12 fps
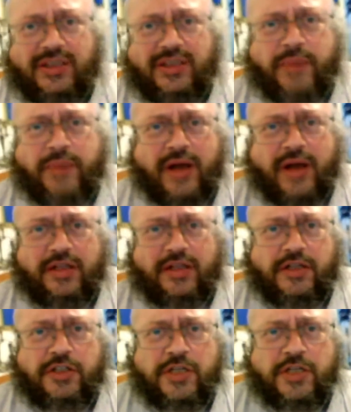
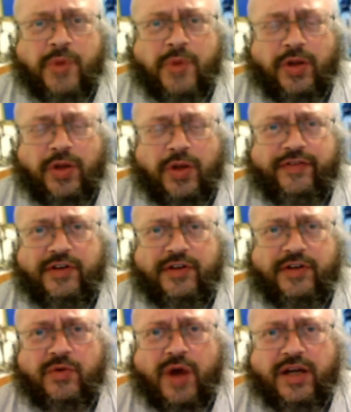politicians, both left and right,
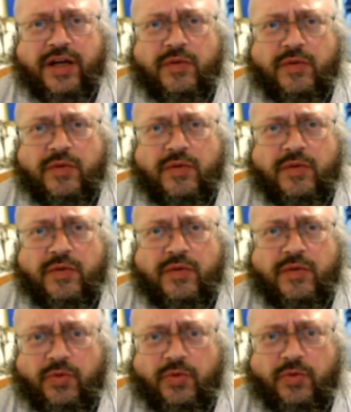and what they did with
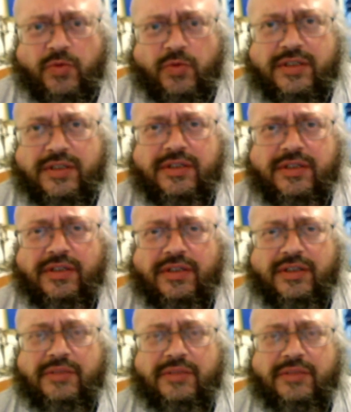this.
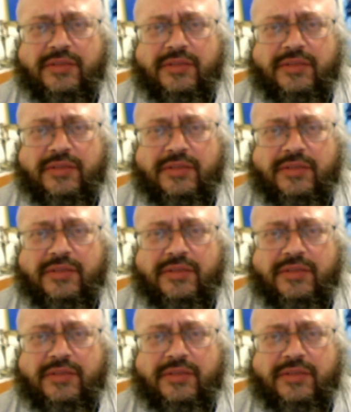Bibi